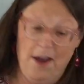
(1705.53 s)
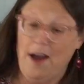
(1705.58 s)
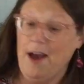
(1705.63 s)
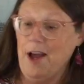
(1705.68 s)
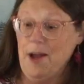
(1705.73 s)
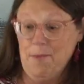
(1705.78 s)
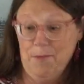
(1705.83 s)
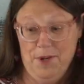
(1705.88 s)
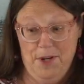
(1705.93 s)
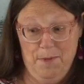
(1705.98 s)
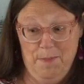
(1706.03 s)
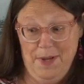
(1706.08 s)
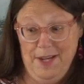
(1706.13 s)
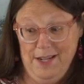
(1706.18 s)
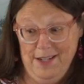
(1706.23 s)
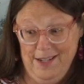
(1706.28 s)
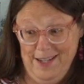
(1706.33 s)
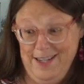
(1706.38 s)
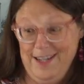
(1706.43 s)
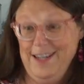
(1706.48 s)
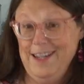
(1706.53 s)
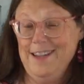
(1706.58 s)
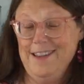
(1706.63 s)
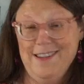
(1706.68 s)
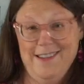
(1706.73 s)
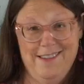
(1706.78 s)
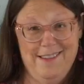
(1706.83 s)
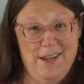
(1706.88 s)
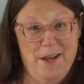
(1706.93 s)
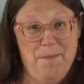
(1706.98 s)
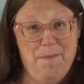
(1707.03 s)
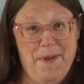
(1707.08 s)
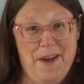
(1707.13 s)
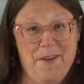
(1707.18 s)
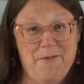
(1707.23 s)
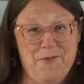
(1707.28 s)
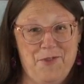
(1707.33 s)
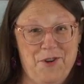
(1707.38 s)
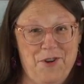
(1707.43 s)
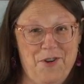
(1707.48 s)
I'm going to be cleaning this up
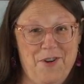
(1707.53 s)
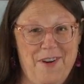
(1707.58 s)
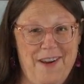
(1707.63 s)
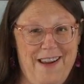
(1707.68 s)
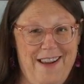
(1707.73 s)
after